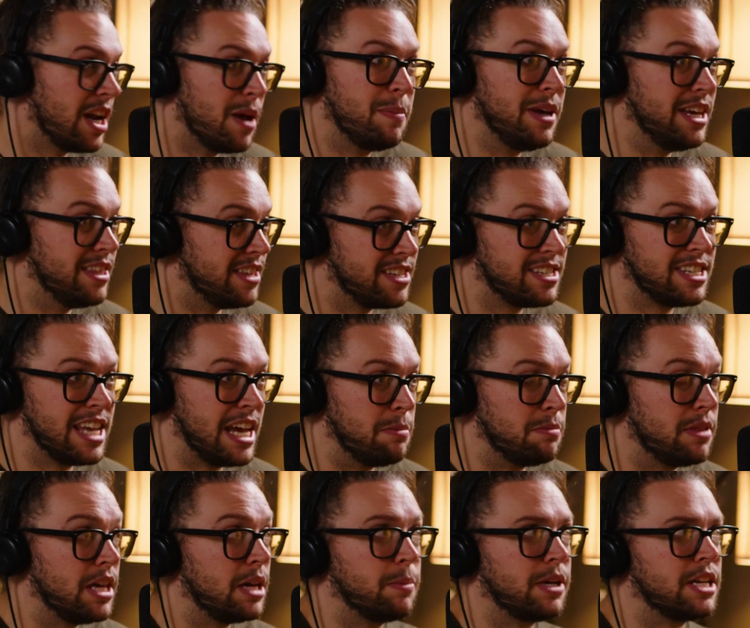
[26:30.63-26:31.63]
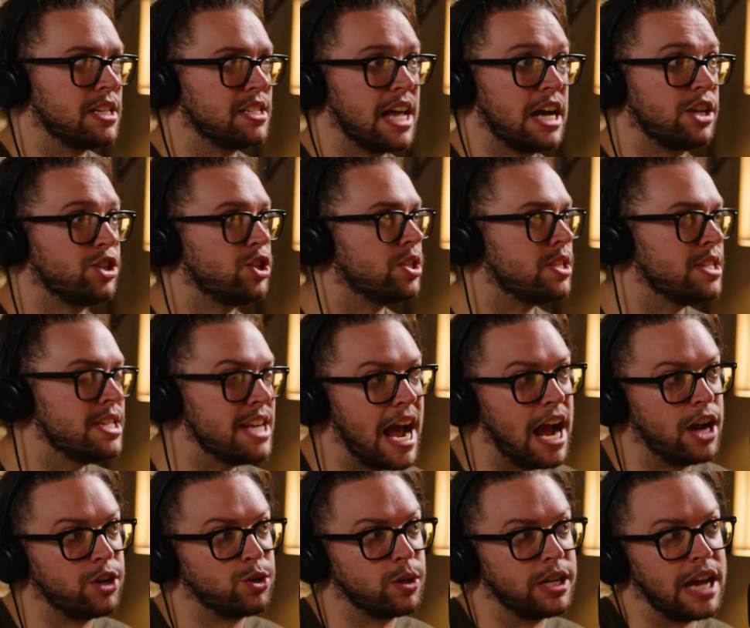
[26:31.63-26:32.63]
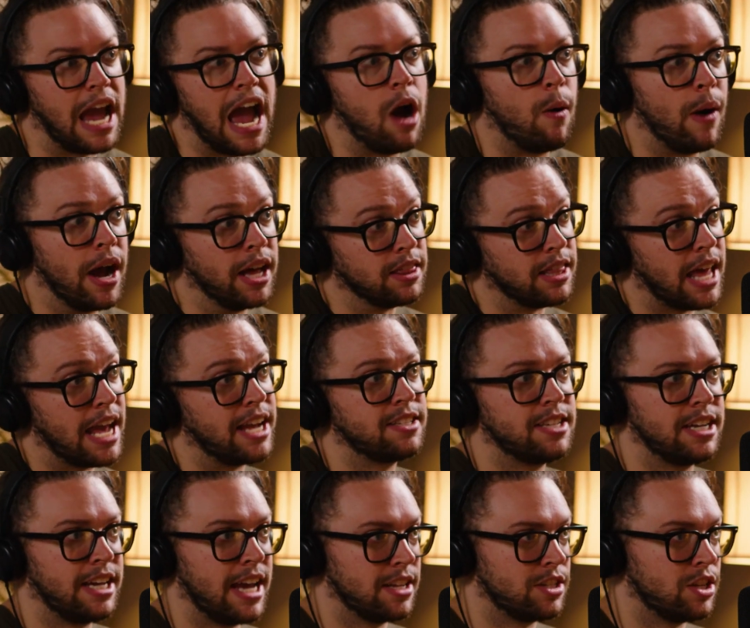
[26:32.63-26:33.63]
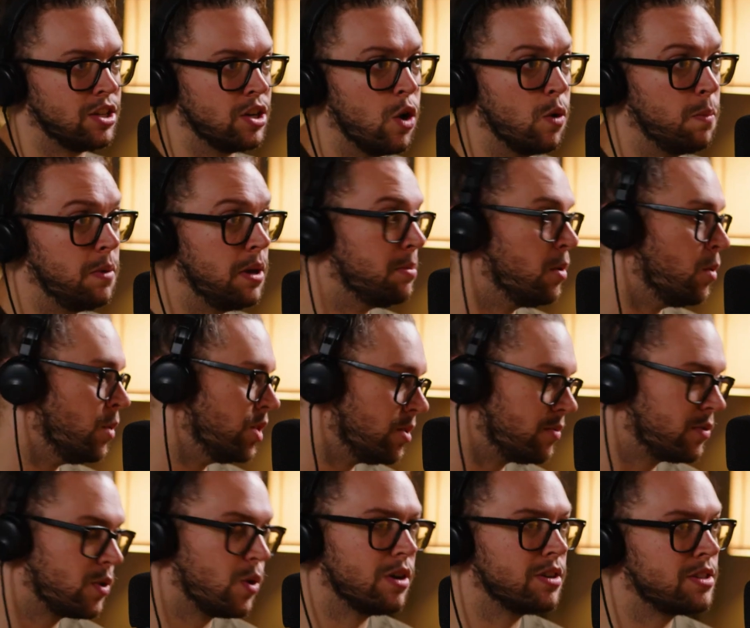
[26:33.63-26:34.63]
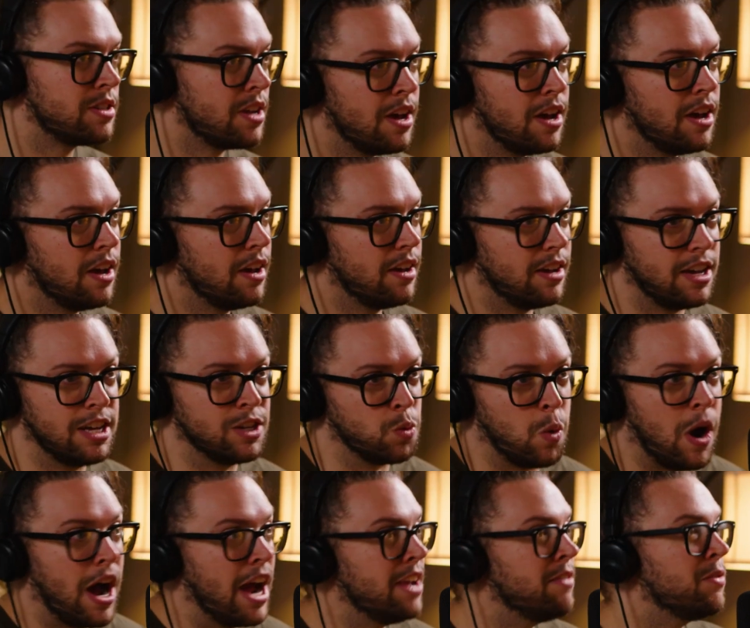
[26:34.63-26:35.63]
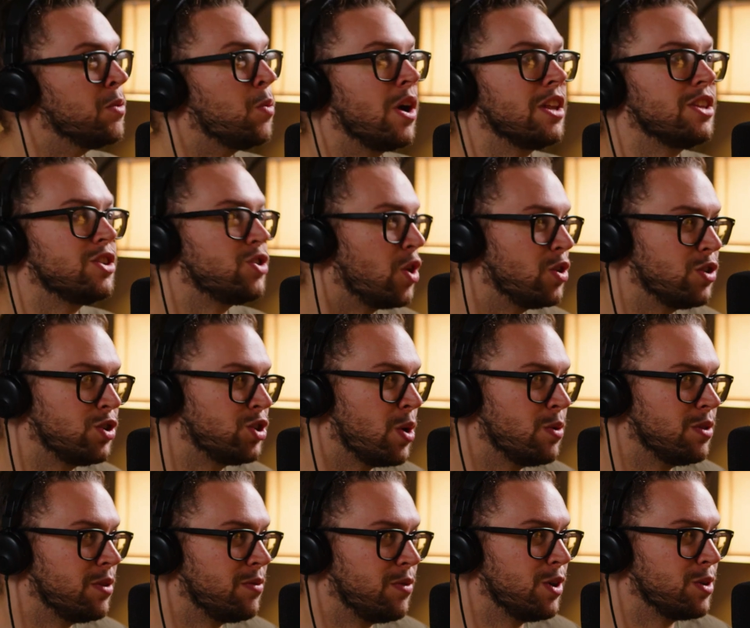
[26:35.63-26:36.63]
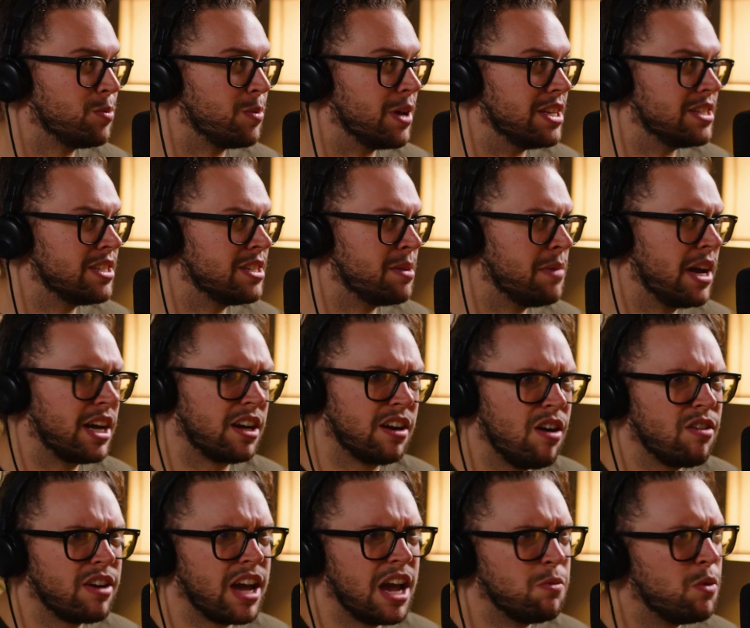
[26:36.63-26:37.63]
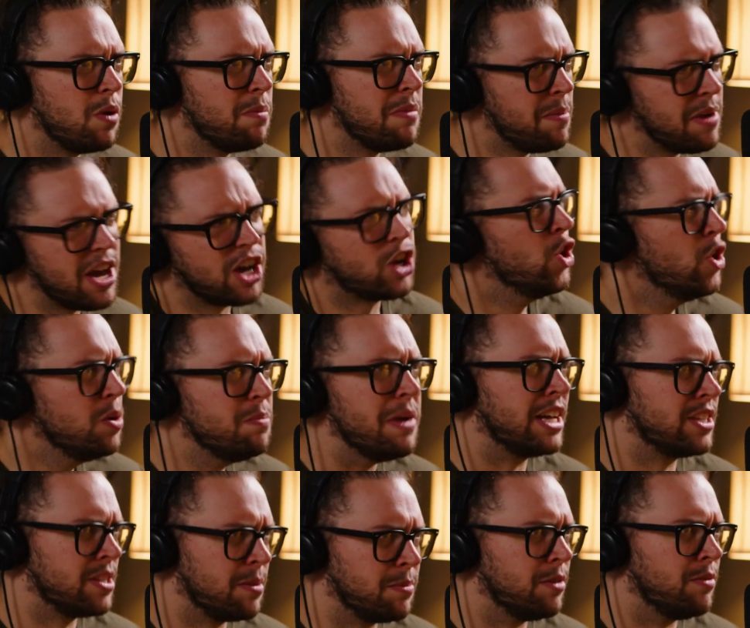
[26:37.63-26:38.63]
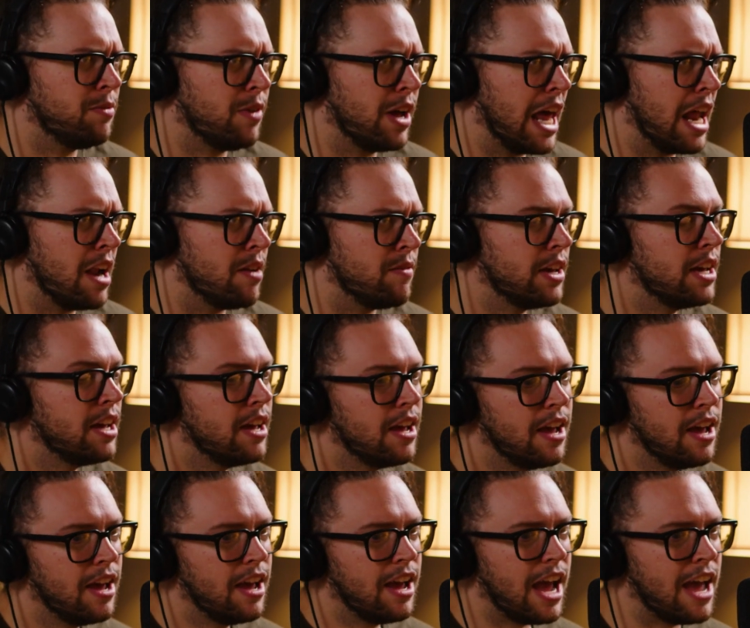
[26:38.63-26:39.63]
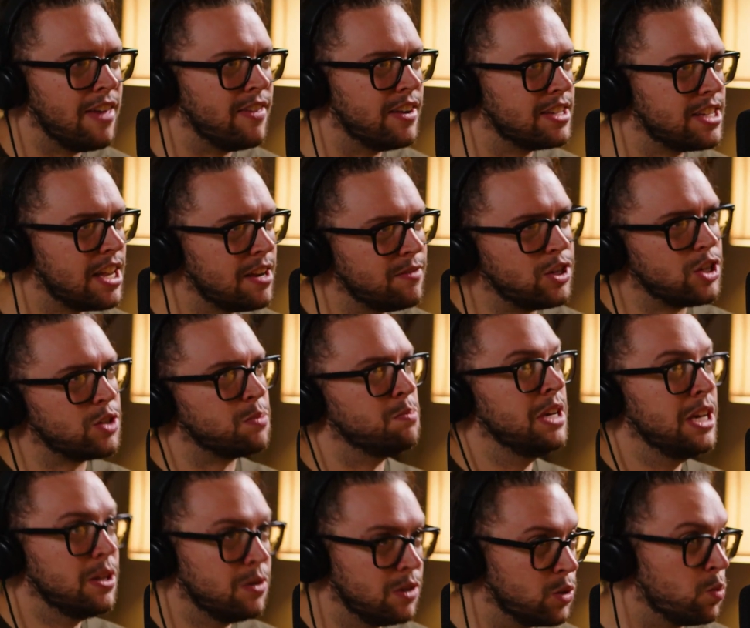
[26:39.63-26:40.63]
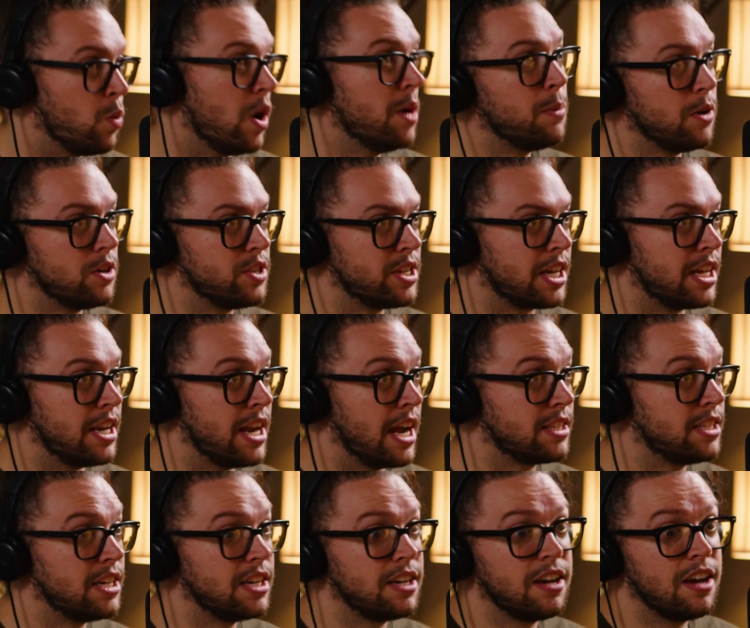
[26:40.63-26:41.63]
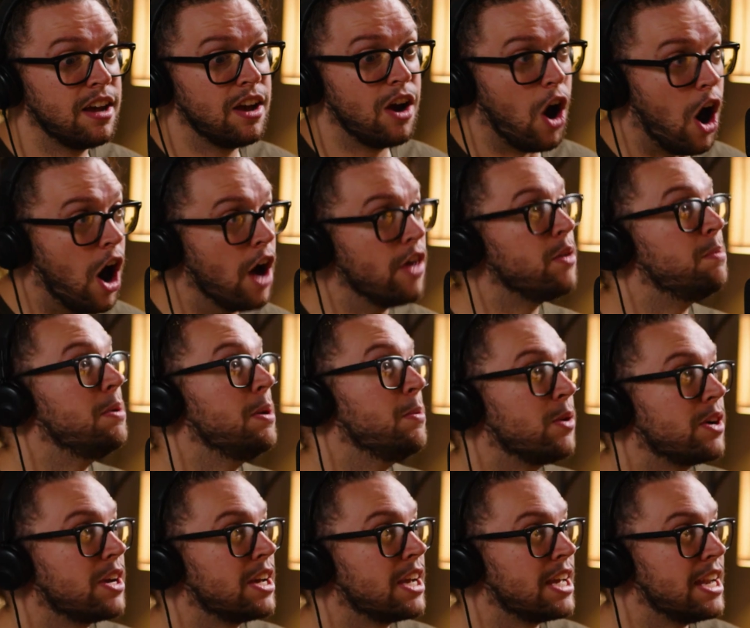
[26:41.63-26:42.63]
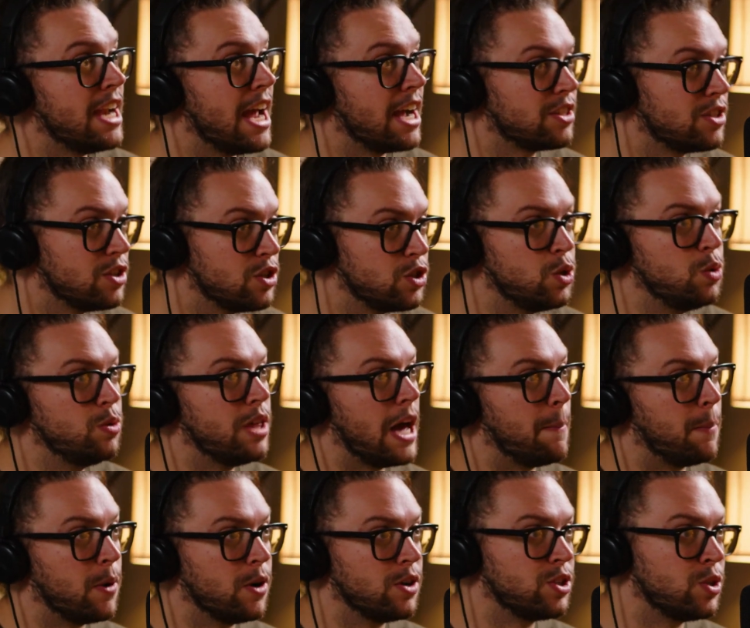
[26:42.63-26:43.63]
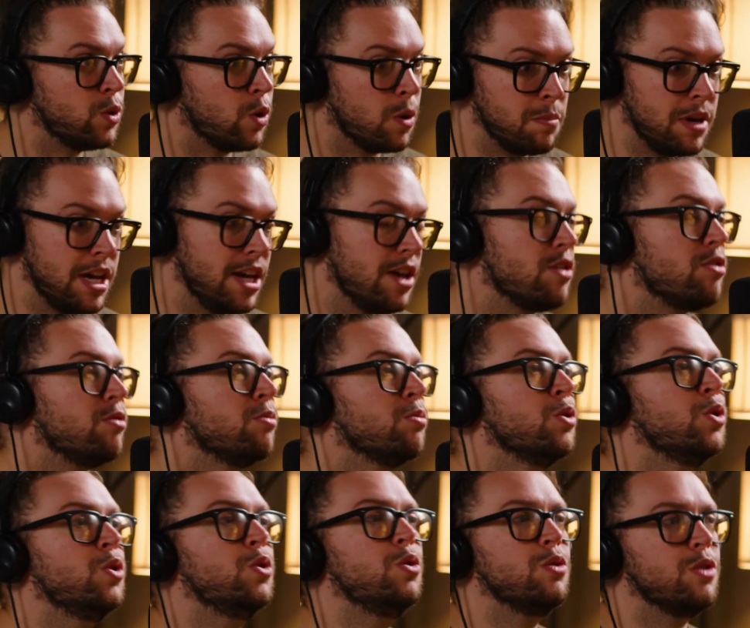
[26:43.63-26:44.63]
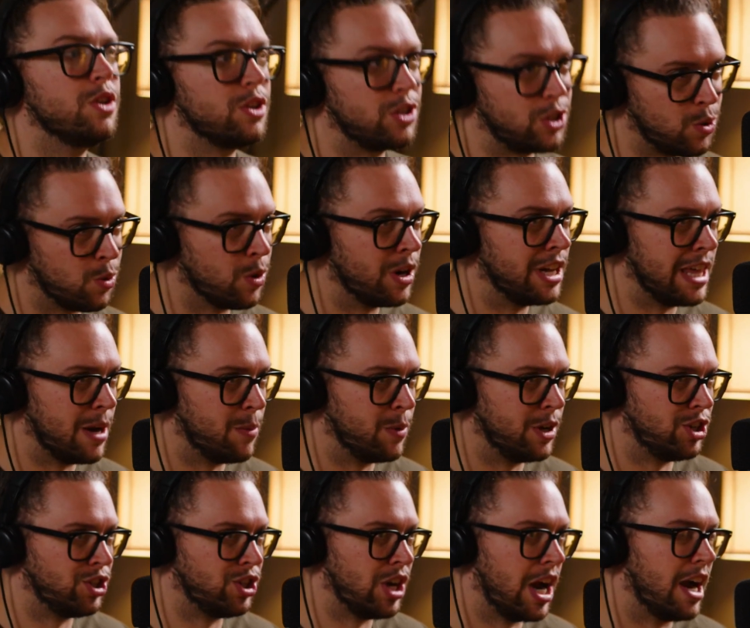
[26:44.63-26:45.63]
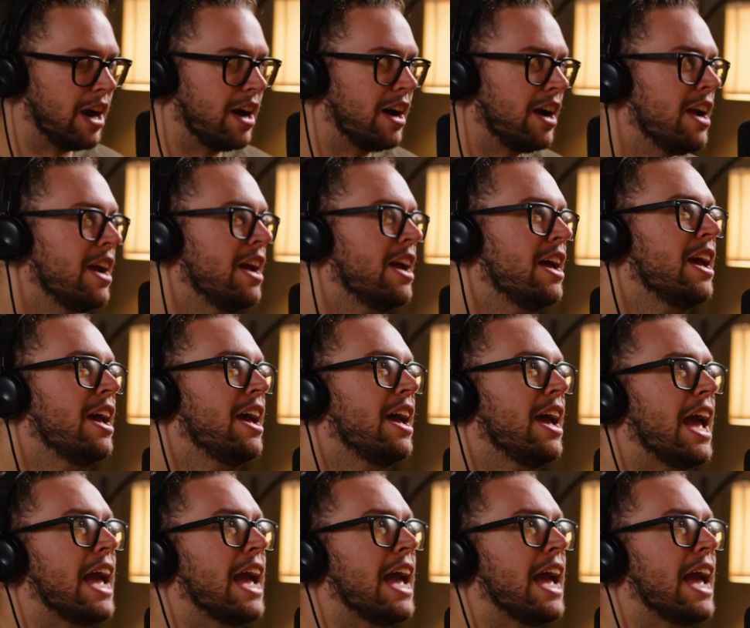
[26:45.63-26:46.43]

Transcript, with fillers: to be the same thing because that's just naturally how I like to get to know people, which, of course, is why I even wanted to start the show in the first place. So I'm yeah. like, okay, well, maybe I could make something fun out of it. Mm-hmm. And then instead of just me and this one person connecting, other people can connect to that person or me through the story that we share. Yes.